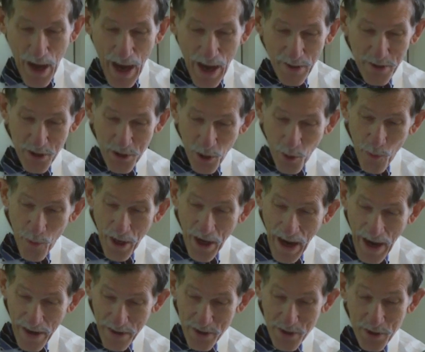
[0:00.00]
and so we
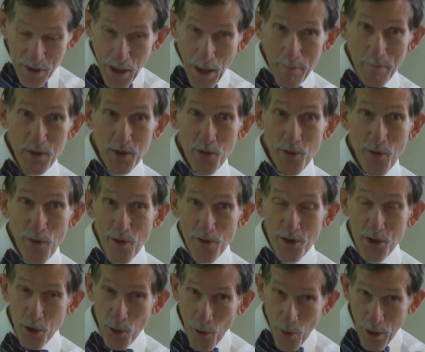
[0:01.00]
asked them to
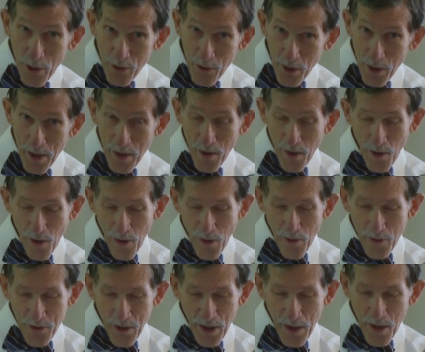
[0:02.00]
join the
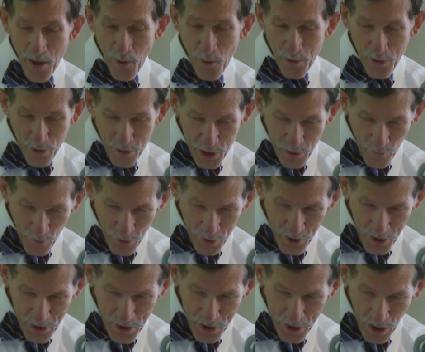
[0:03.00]
elders for
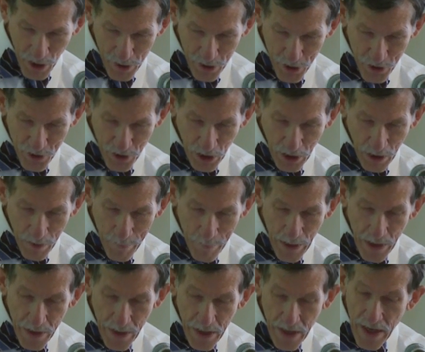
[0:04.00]
discussion. The
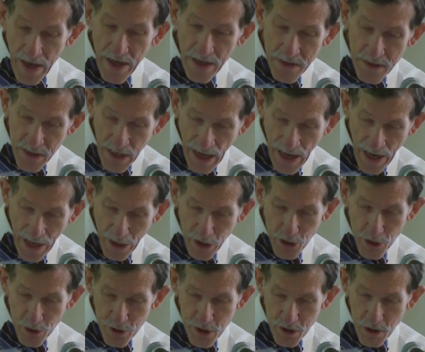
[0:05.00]
committee is
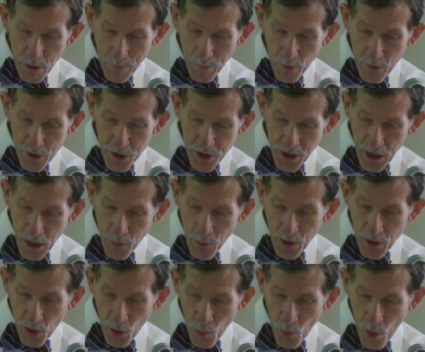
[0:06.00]
anxious to proceed
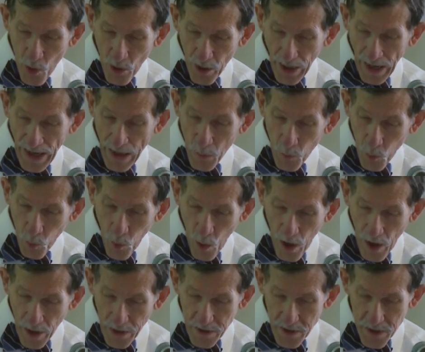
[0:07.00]
with the work at
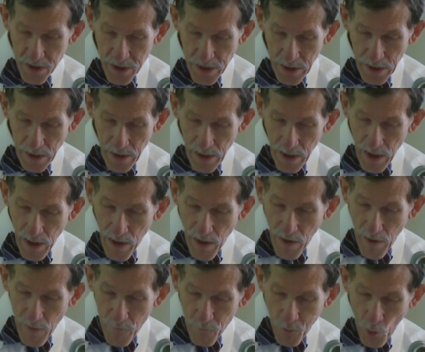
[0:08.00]
once
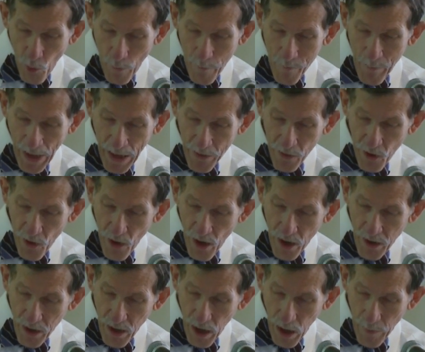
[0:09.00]
for better
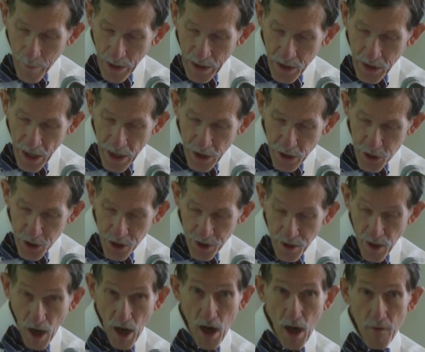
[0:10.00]

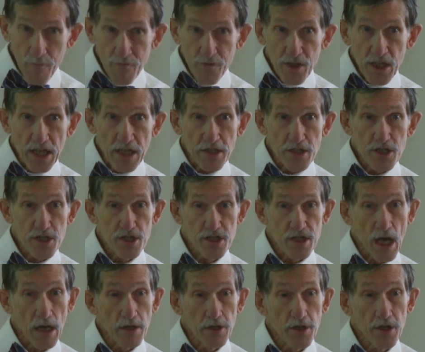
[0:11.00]
accommodation of the
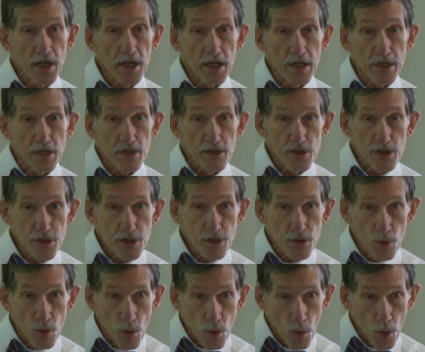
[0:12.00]
Sunday
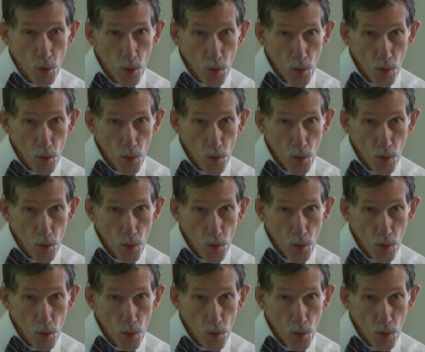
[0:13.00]
school.